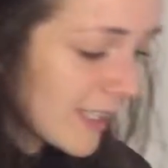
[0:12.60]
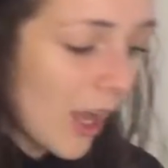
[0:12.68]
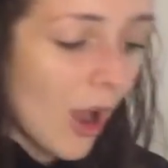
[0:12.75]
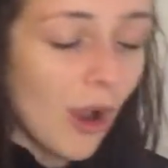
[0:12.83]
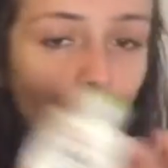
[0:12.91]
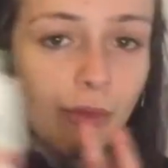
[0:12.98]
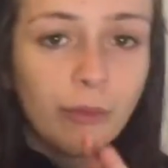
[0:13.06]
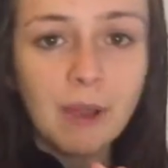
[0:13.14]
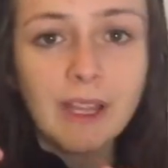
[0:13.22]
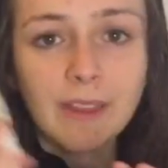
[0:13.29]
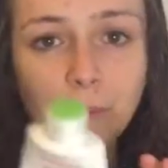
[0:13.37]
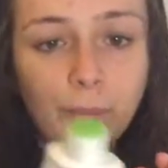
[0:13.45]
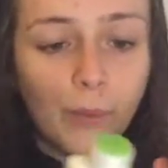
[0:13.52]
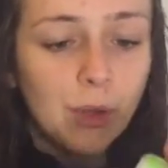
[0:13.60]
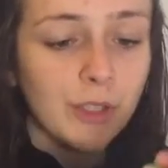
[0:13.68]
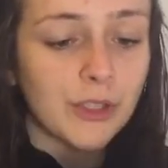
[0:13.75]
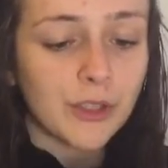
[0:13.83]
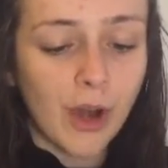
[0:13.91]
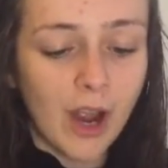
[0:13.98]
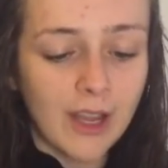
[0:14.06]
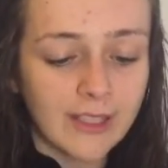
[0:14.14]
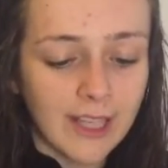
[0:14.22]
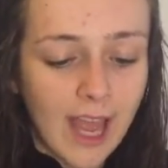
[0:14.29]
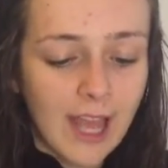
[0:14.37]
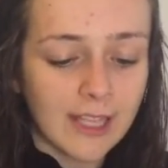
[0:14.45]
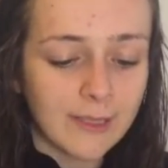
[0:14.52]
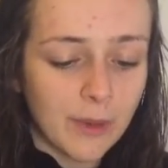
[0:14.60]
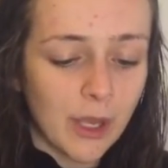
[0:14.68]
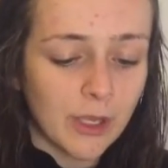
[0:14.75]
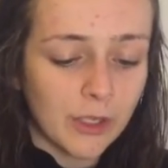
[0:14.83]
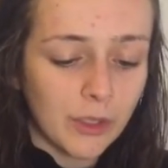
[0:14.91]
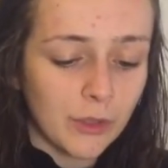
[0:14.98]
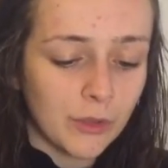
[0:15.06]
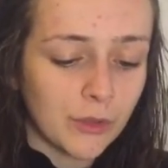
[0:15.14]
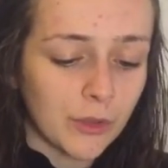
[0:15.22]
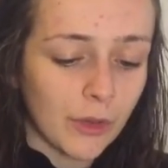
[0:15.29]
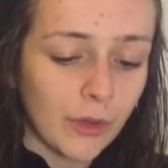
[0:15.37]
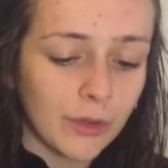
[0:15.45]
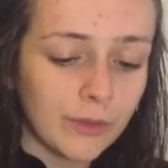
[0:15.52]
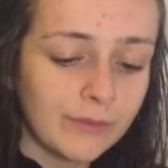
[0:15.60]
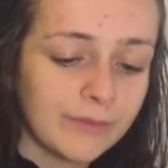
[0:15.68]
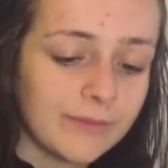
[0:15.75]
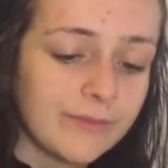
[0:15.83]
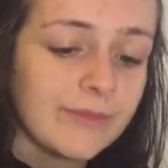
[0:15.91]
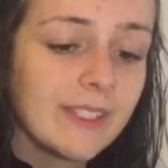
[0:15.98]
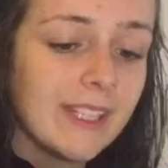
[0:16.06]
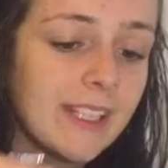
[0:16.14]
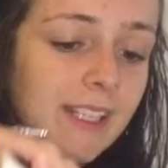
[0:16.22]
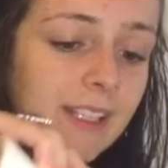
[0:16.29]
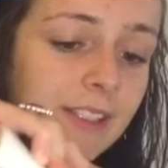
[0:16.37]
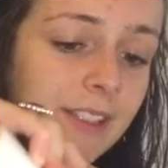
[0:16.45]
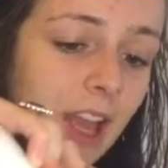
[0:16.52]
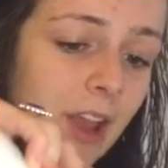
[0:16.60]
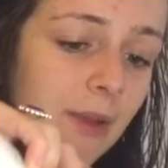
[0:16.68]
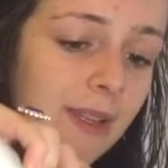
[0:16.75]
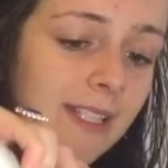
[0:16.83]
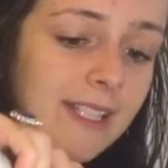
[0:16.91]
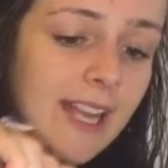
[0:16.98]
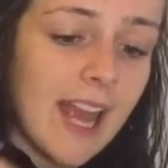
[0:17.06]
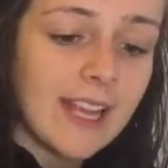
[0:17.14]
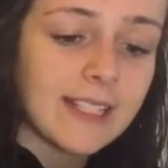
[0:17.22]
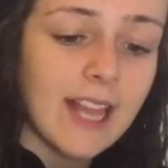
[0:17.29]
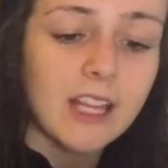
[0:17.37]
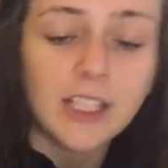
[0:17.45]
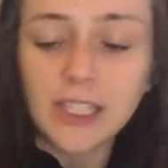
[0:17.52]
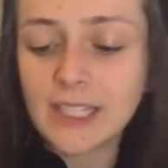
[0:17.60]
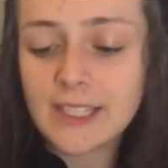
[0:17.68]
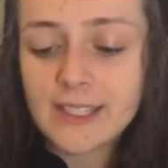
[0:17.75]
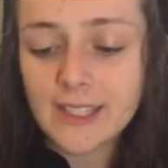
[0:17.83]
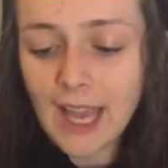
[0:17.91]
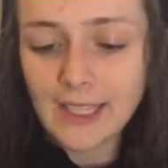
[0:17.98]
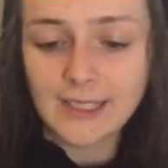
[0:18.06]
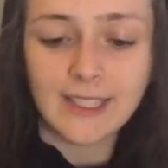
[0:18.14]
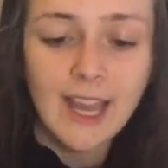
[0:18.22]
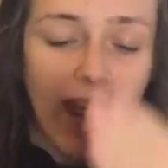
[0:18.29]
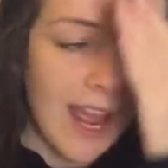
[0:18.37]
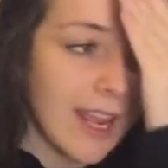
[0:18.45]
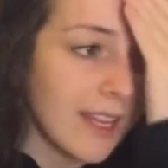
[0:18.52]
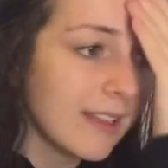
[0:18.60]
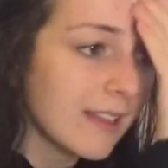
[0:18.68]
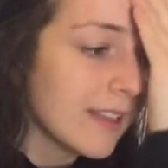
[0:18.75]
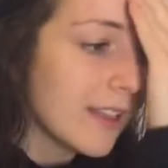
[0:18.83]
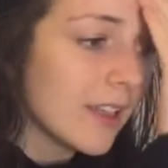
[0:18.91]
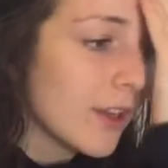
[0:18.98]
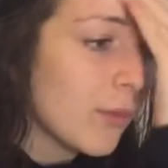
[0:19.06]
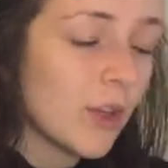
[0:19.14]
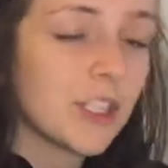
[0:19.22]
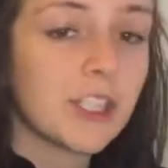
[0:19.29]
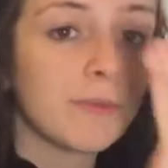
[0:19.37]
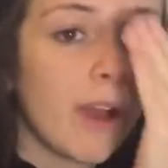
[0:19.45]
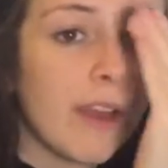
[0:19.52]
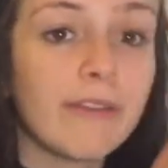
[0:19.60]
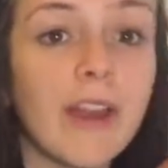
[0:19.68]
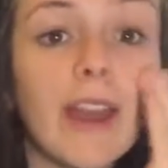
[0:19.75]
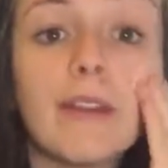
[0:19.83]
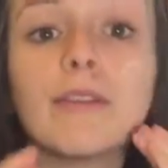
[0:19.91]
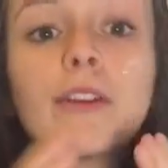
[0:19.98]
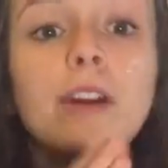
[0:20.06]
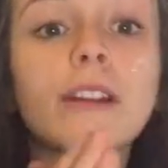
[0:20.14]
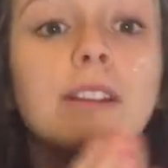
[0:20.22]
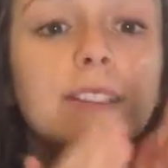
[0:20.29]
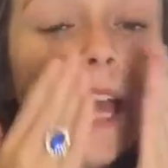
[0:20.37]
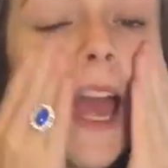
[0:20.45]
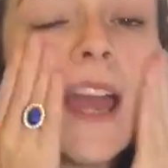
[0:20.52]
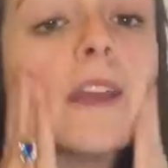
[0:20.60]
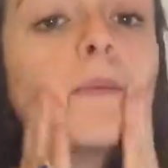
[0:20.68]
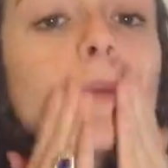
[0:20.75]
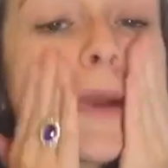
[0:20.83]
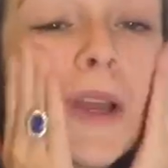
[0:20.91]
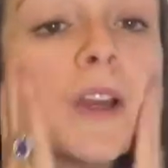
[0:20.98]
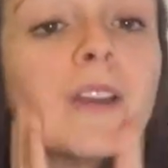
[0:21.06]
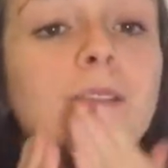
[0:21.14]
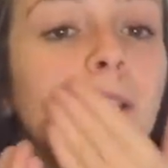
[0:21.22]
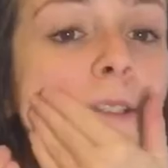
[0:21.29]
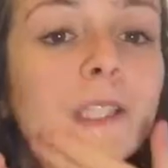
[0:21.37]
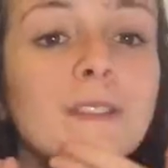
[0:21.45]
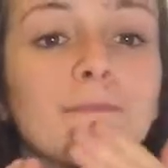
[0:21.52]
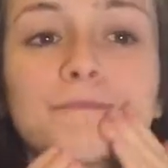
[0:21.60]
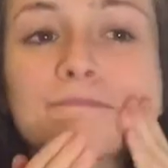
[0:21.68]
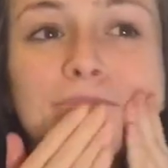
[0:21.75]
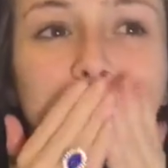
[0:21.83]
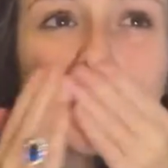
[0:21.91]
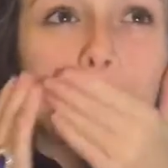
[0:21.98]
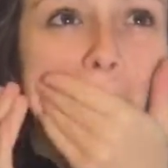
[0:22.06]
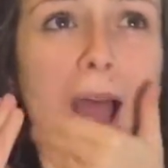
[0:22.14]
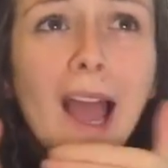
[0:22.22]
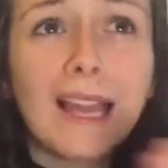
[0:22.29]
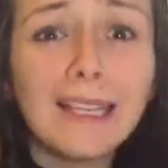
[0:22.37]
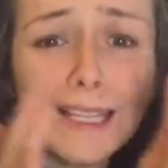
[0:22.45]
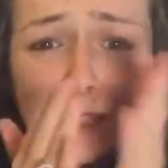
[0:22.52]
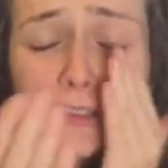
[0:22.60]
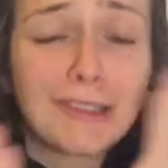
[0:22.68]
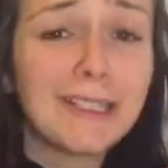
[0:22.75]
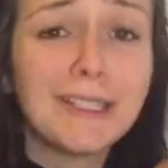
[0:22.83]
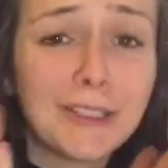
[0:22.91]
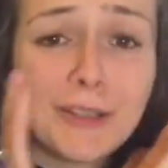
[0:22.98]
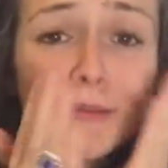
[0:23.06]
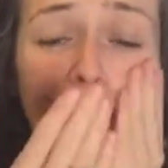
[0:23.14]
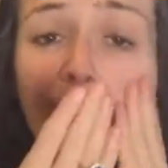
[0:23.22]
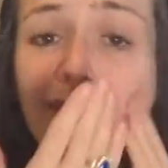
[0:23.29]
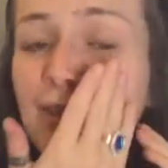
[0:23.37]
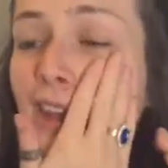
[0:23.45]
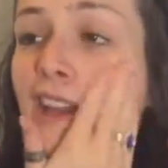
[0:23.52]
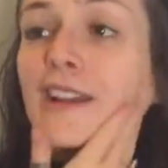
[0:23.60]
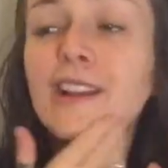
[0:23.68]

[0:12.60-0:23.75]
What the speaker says: I'll start off with moisturiser as per usual. So today is actually a Saturday, which is my favourite day because I literally do nothing.